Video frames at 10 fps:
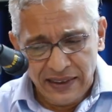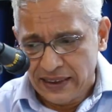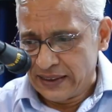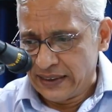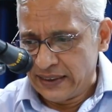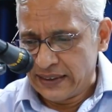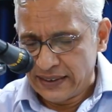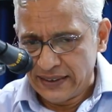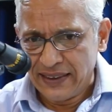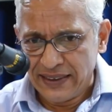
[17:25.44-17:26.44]
this
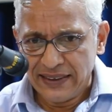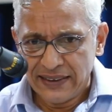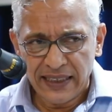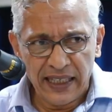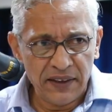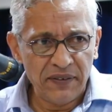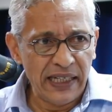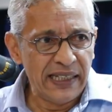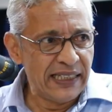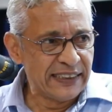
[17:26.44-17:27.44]
is, it's a kind of an
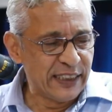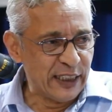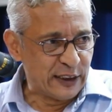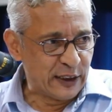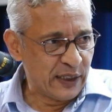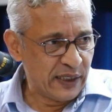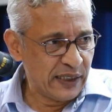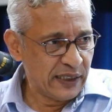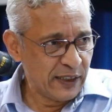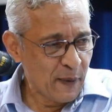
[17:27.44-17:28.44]
endless list.
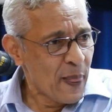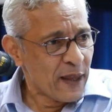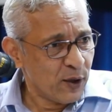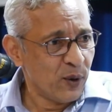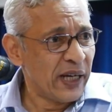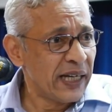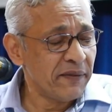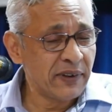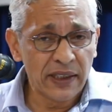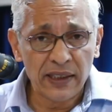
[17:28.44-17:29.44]
No, I
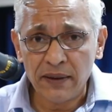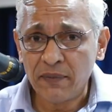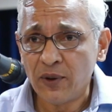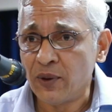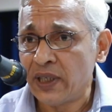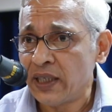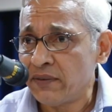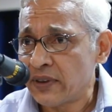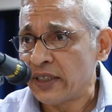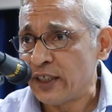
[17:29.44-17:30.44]
haven't read him, no, I
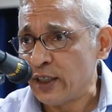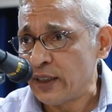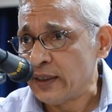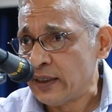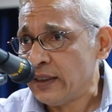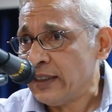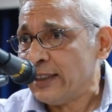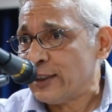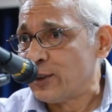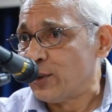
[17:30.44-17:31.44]
haven't read
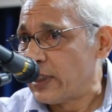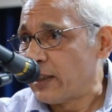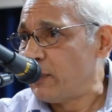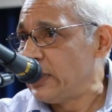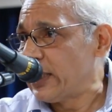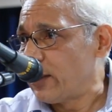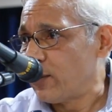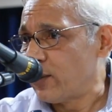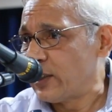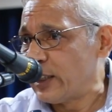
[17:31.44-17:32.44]
her. So that means I
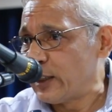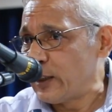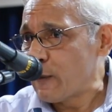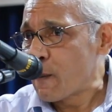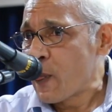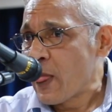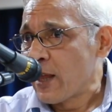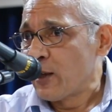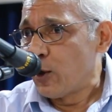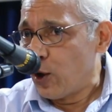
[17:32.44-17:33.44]
don't know theory?
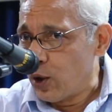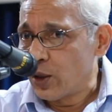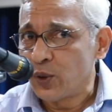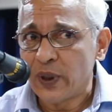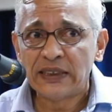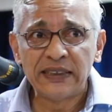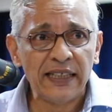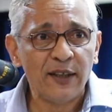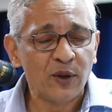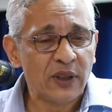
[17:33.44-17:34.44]
Or do I
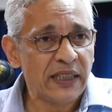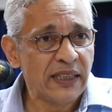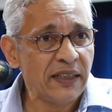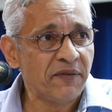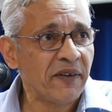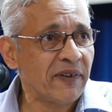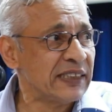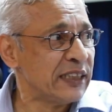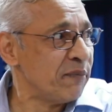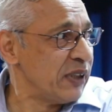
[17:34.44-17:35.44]
still know theory if I
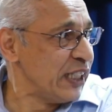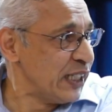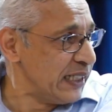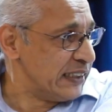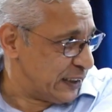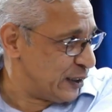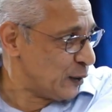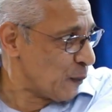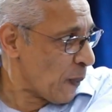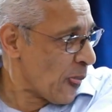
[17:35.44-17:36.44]
read somebody else?
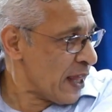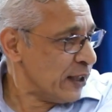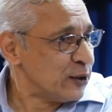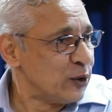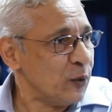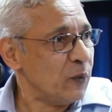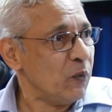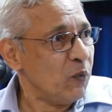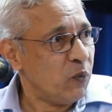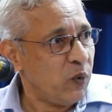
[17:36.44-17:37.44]
So
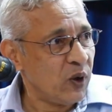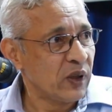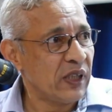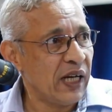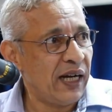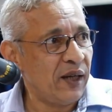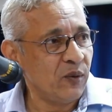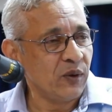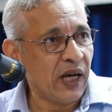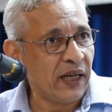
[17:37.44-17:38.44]

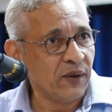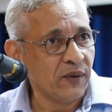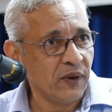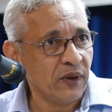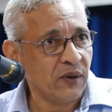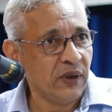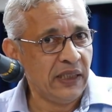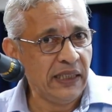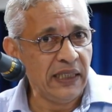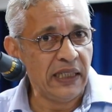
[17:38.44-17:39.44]
how are you going to
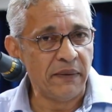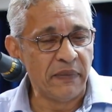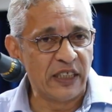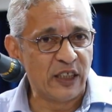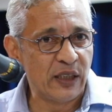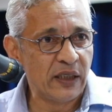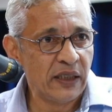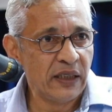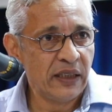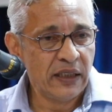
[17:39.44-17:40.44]
delimit
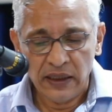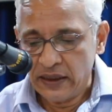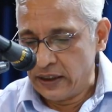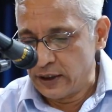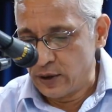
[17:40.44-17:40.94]
the